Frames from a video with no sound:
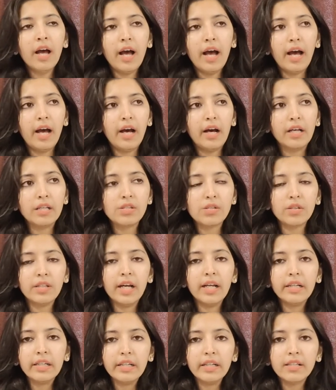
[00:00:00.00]
uh, so
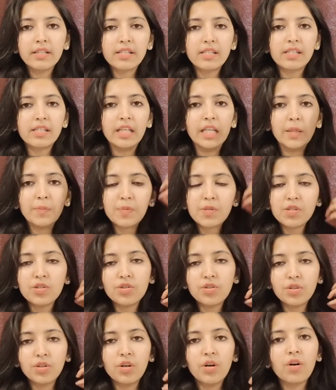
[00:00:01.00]
that it seeps
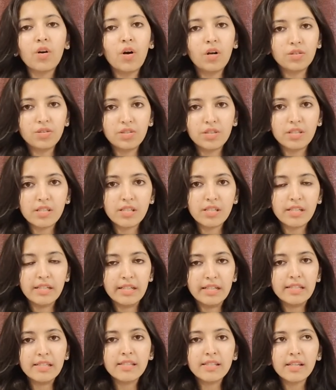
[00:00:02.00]
into your
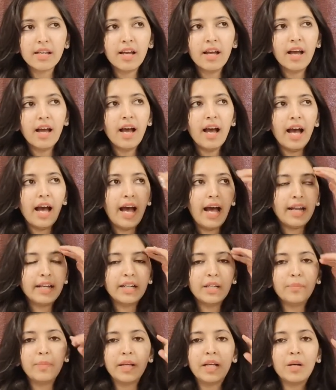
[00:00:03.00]
consciousness and
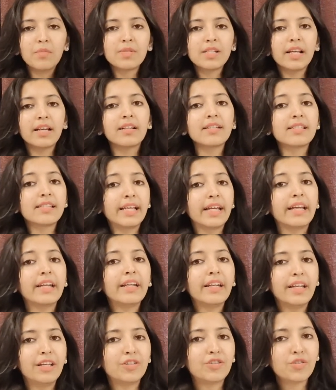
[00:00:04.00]
it becomes like a
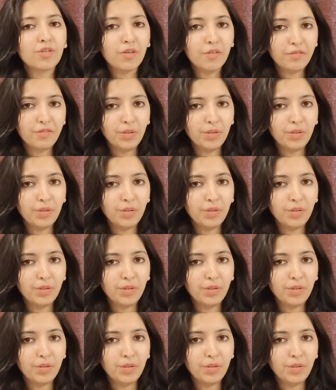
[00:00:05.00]
second nature of